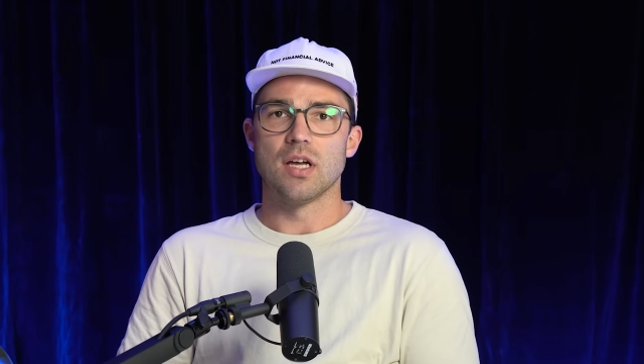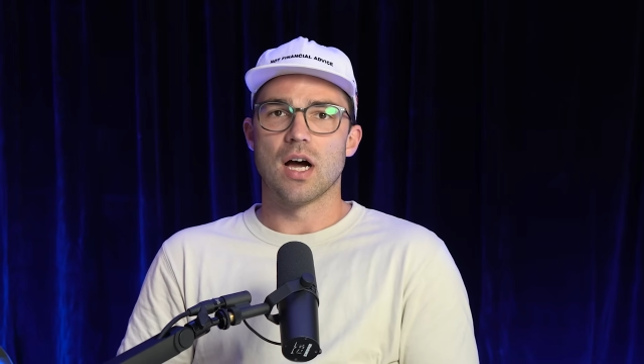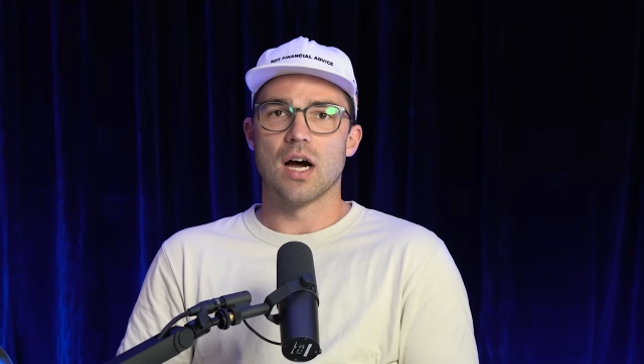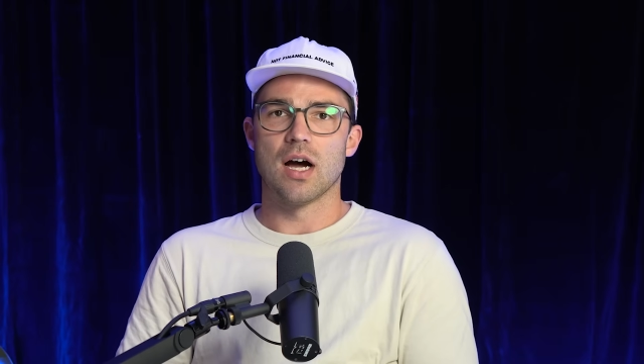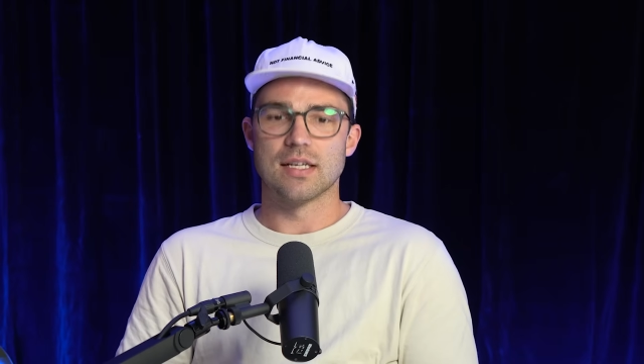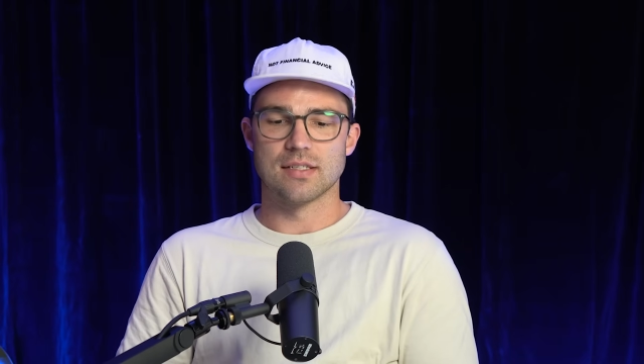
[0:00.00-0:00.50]

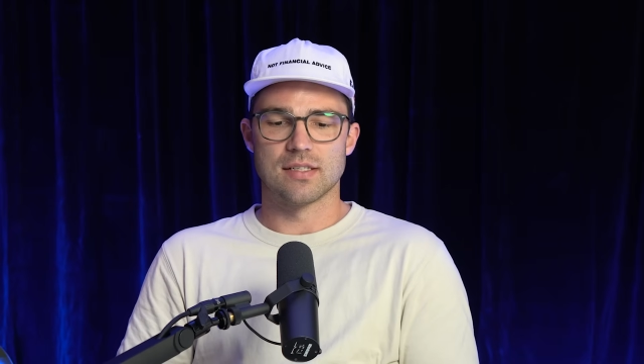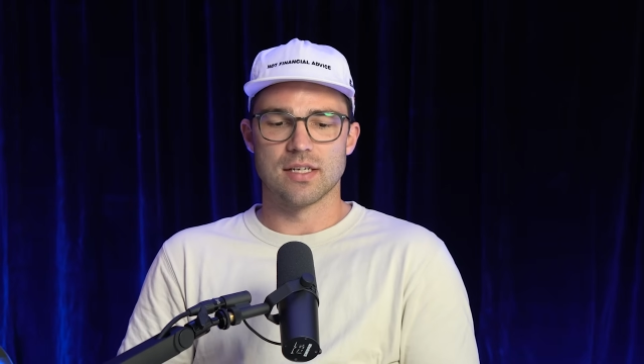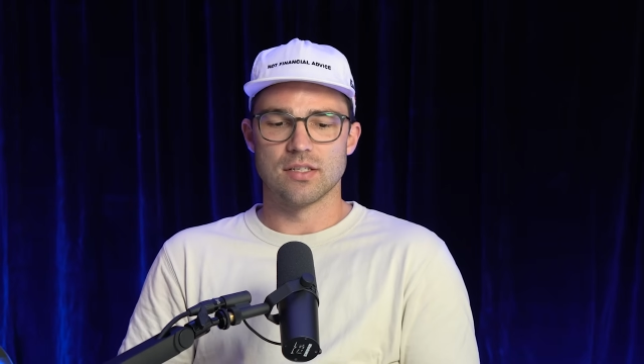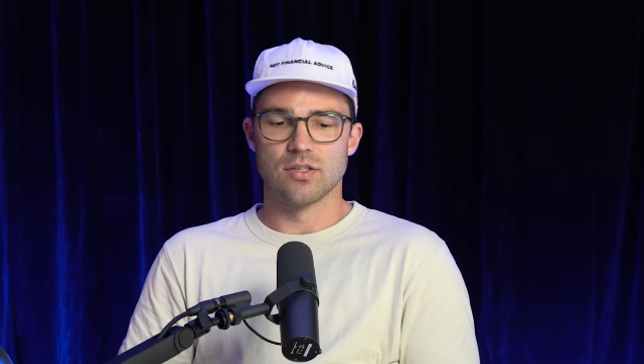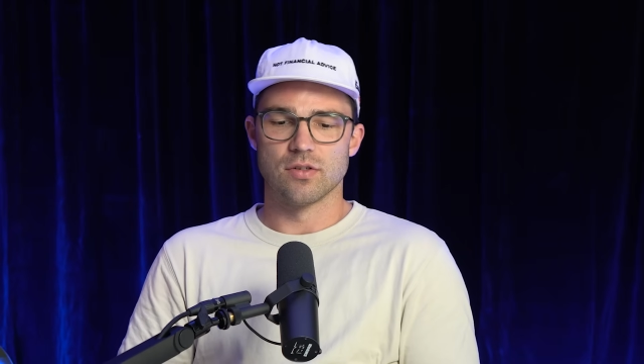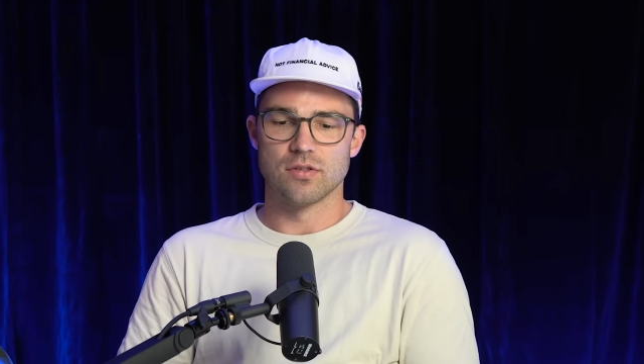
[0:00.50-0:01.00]
As I
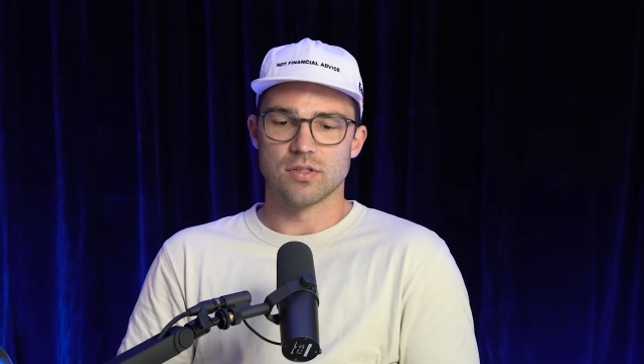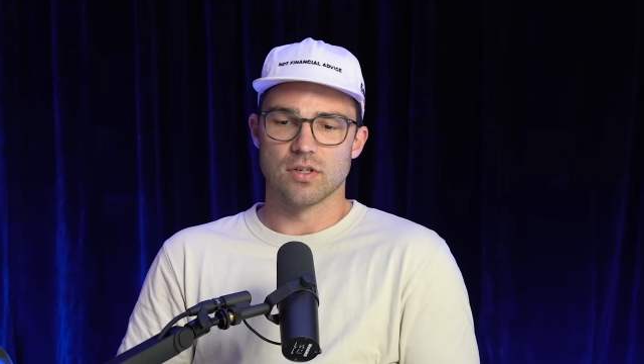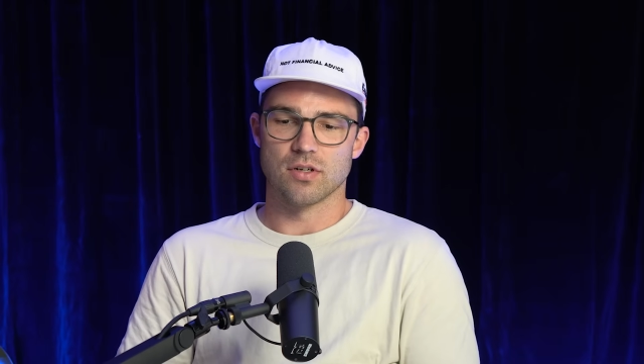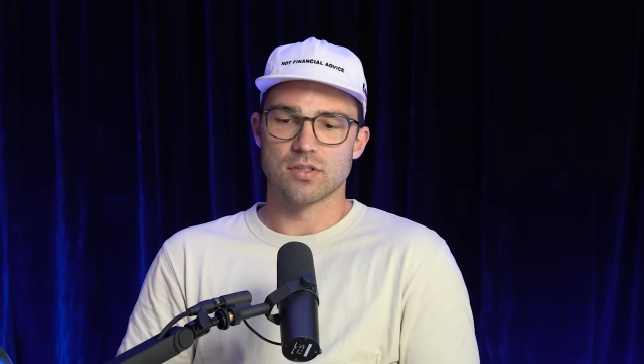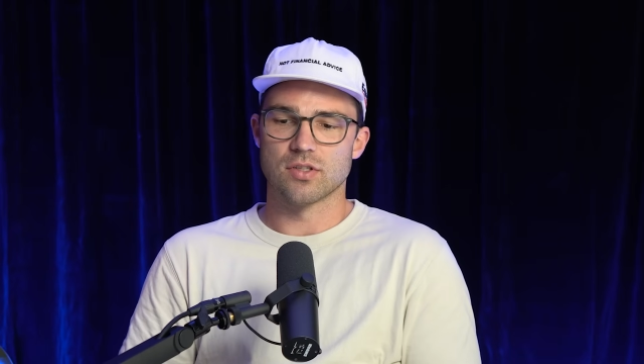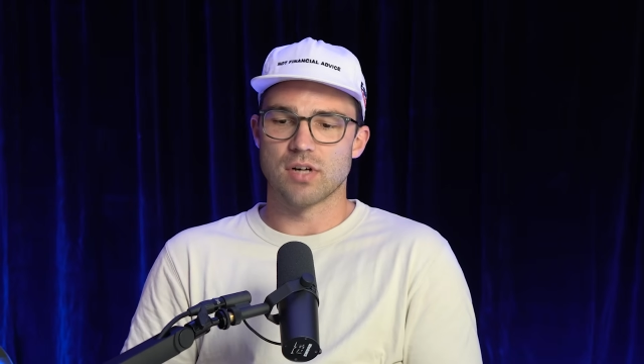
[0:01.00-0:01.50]
said, 2
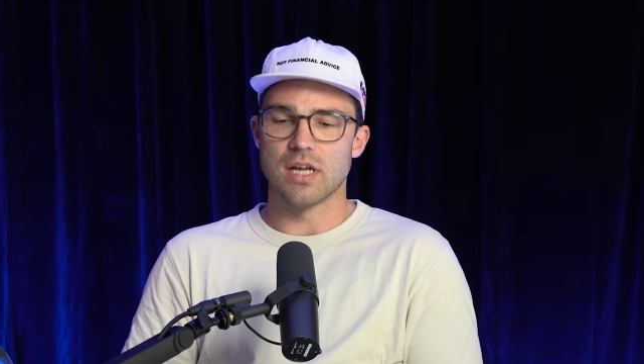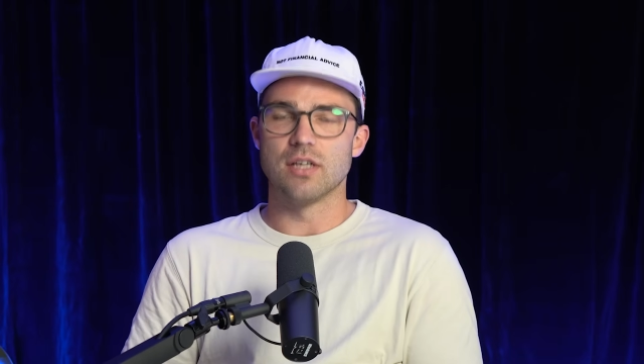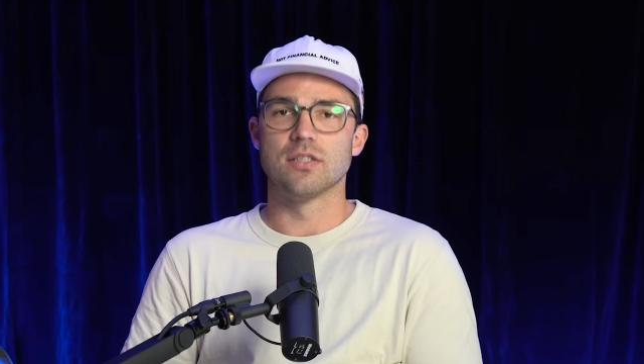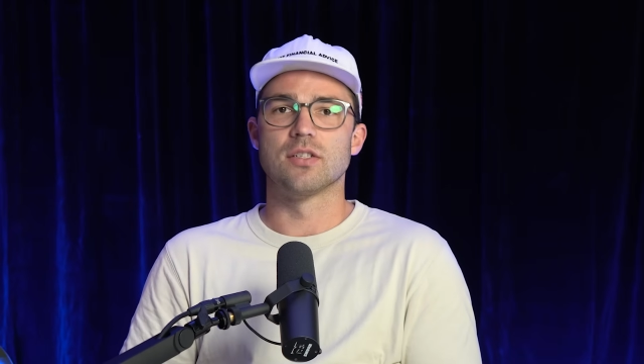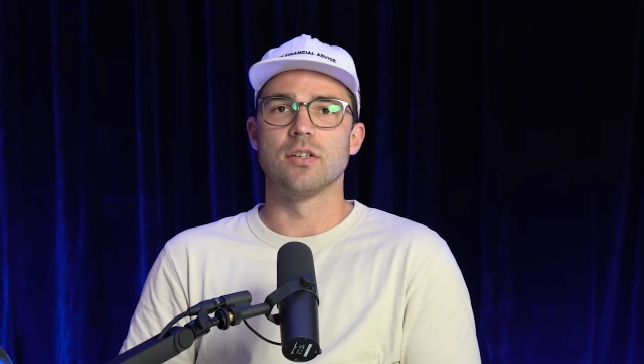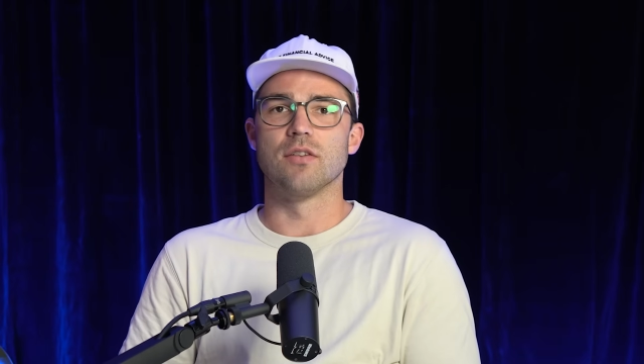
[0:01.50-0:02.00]
stocks
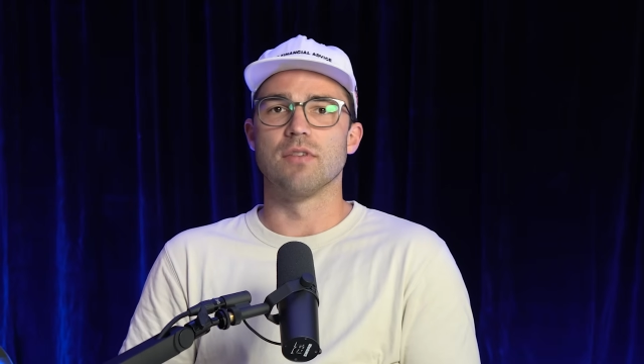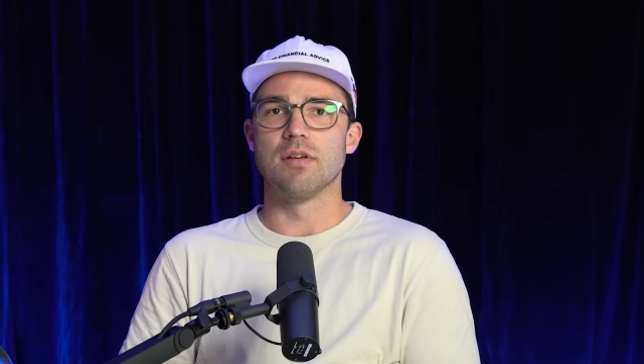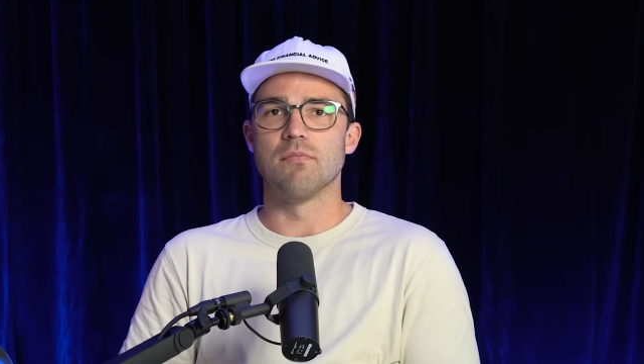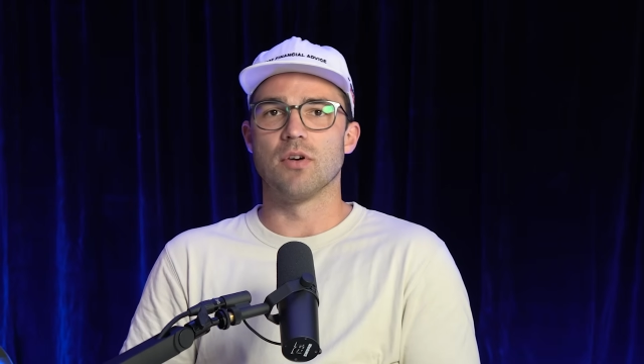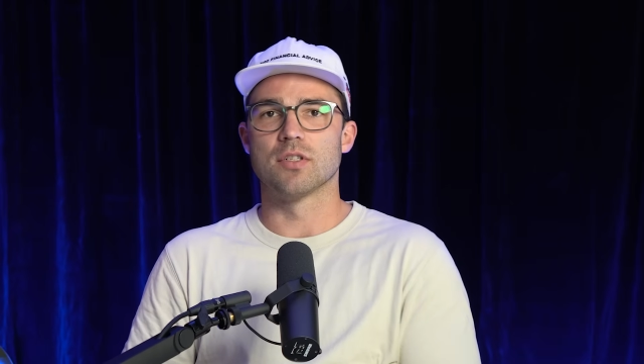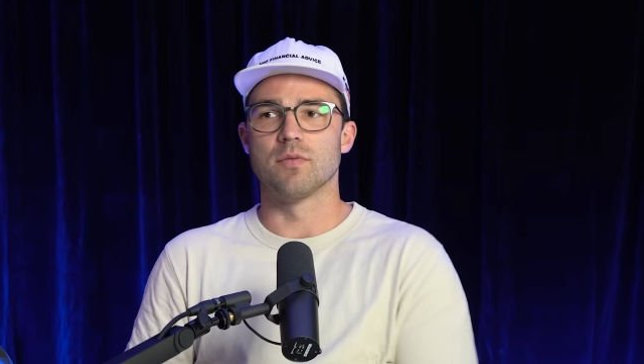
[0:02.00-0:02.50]
straight to your
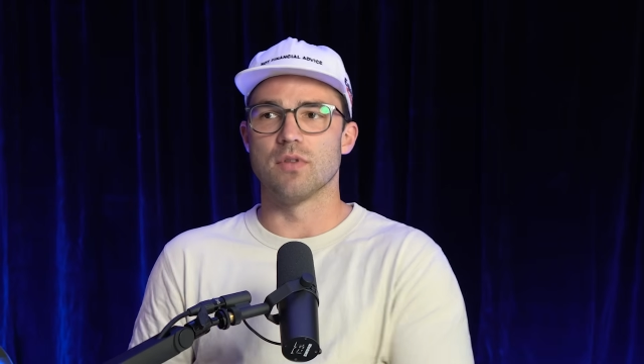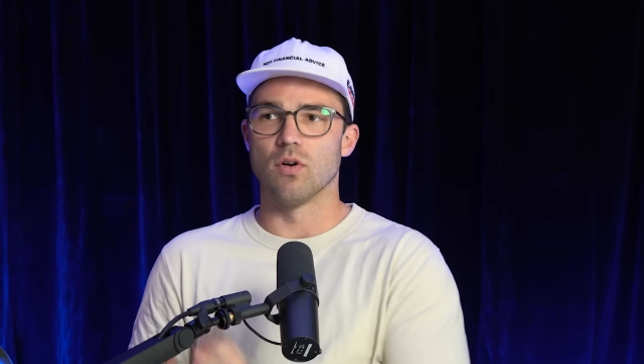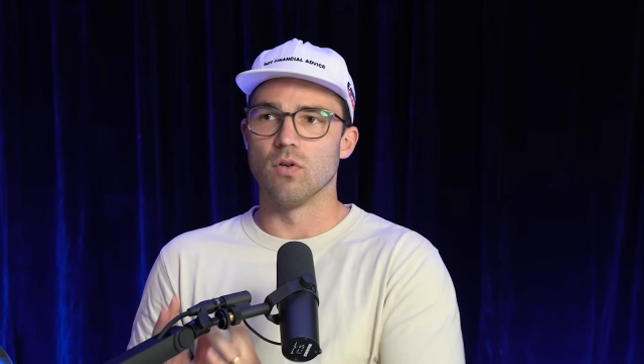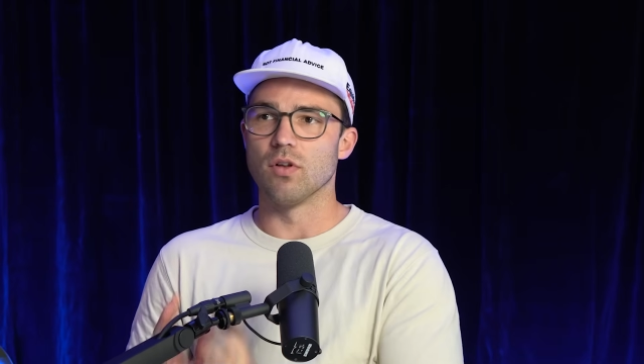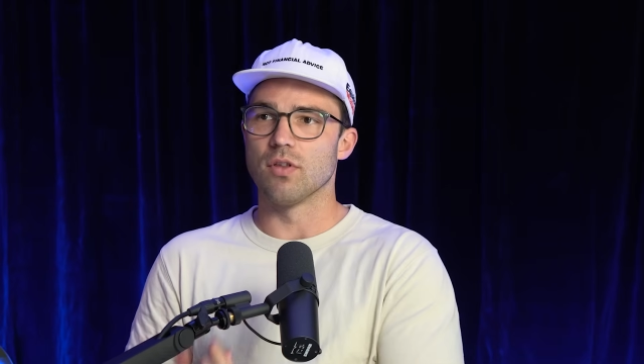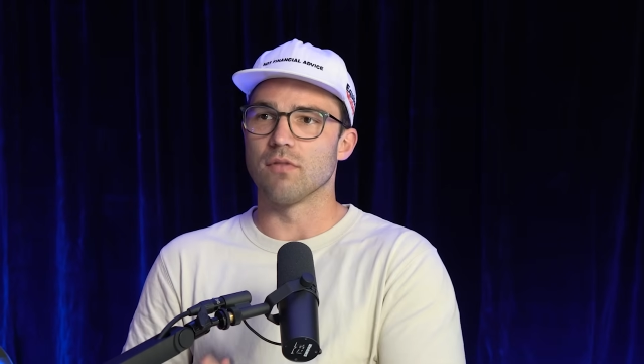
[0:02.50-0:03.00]
inbox with
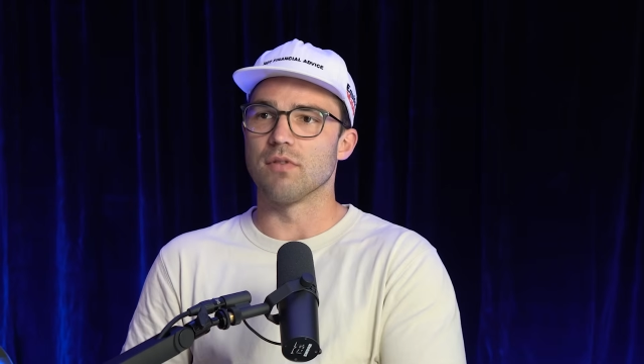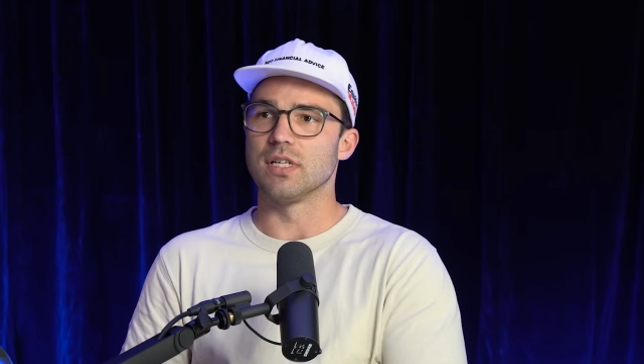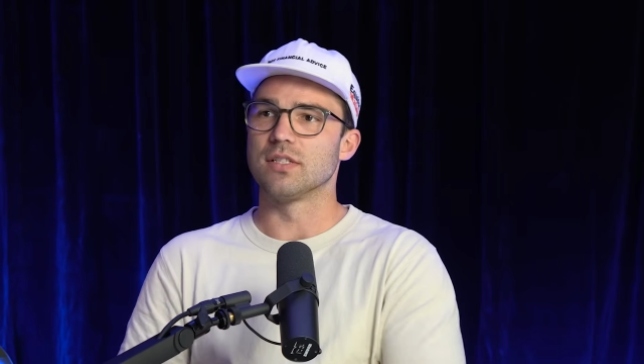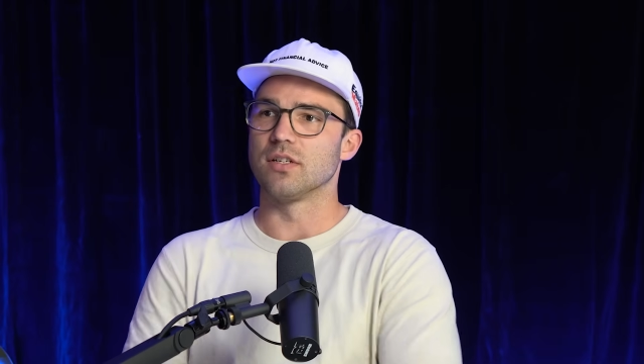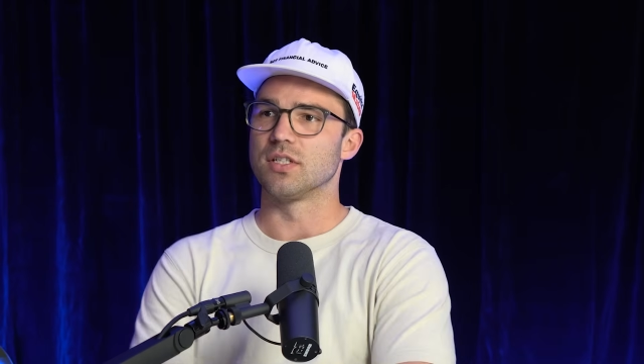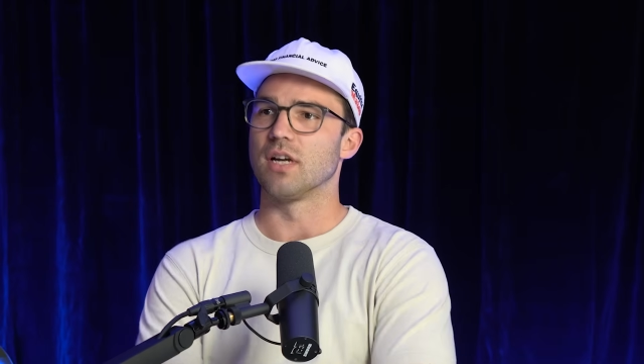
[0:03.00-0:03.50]
all of the
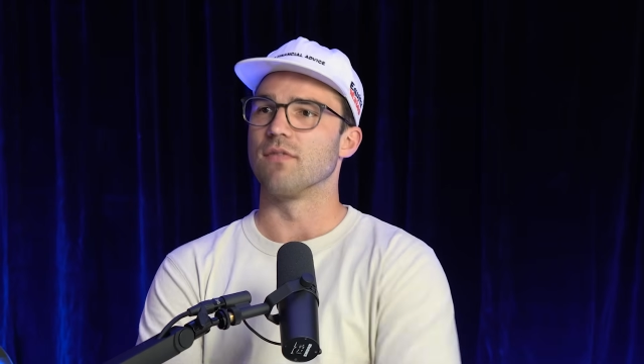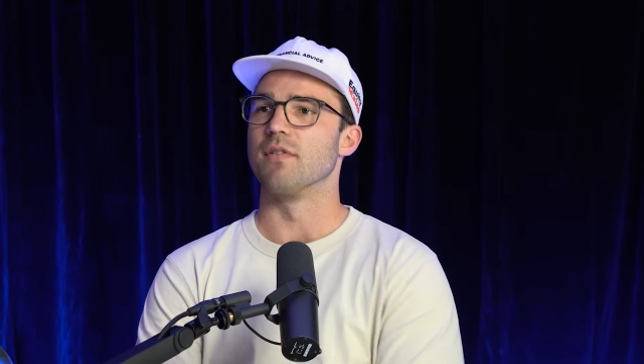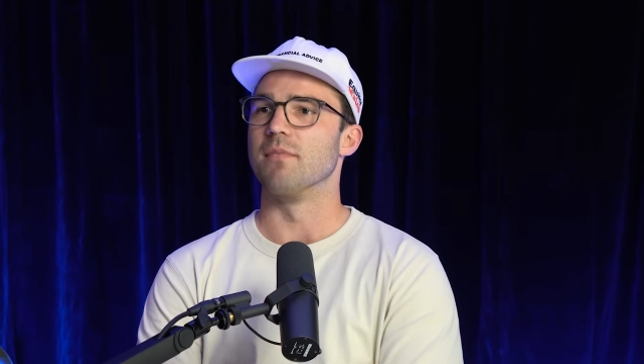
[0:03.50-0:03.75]
research every